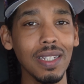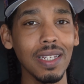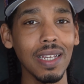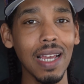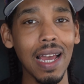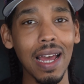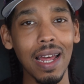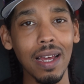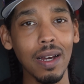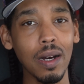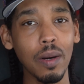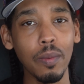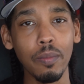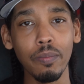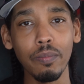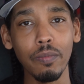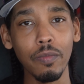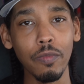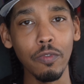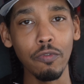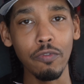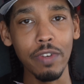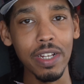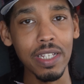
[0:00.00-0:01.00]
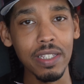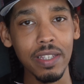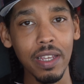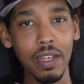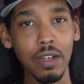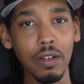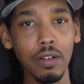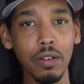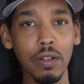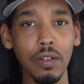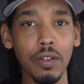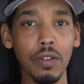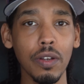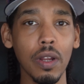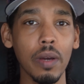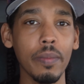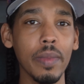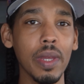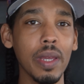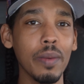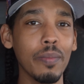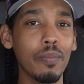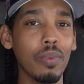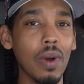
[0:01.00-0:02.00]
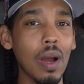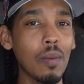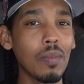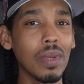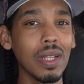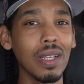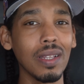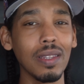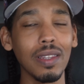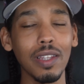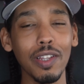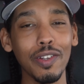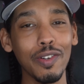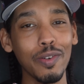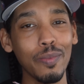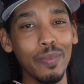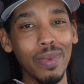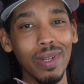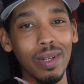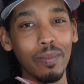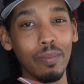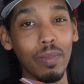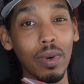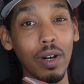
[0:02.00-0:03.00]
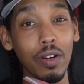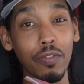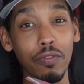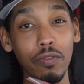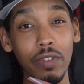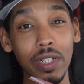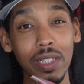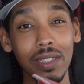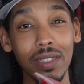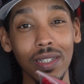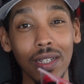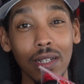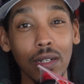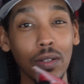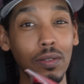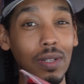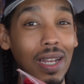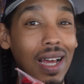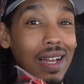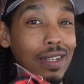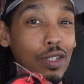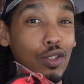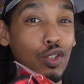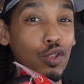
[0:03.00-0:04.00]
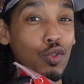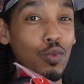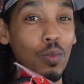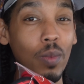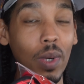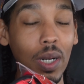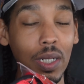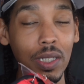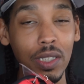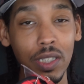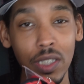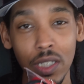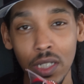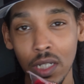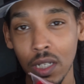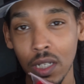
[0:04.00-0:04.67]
at retail, probably a little bit above retail, not too much.